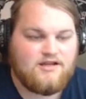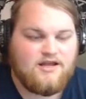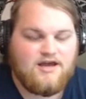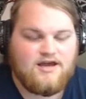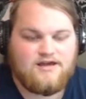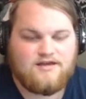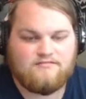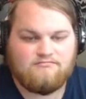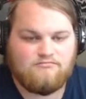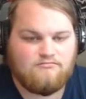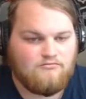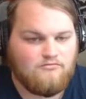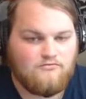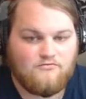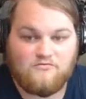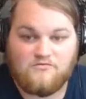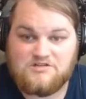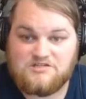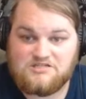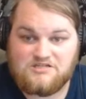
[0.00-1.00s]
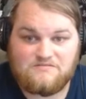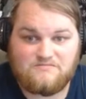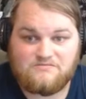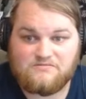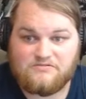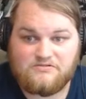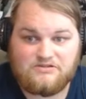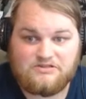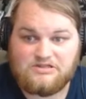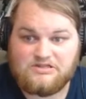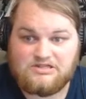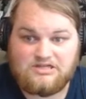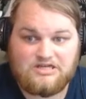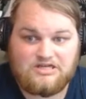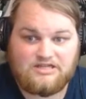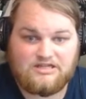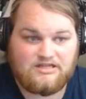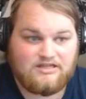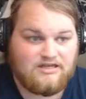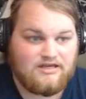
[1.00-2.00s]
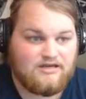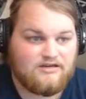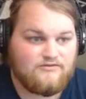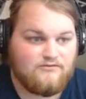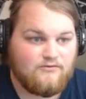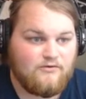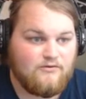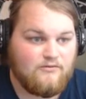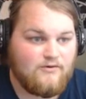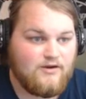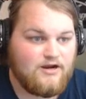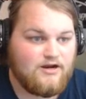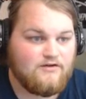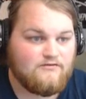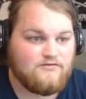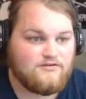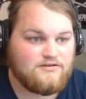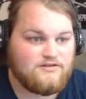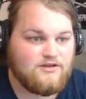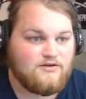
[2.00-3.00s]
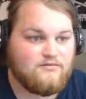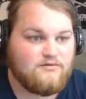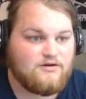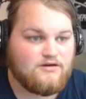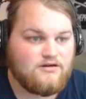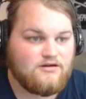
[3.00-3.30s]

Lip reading: I was completely unaware of what they were.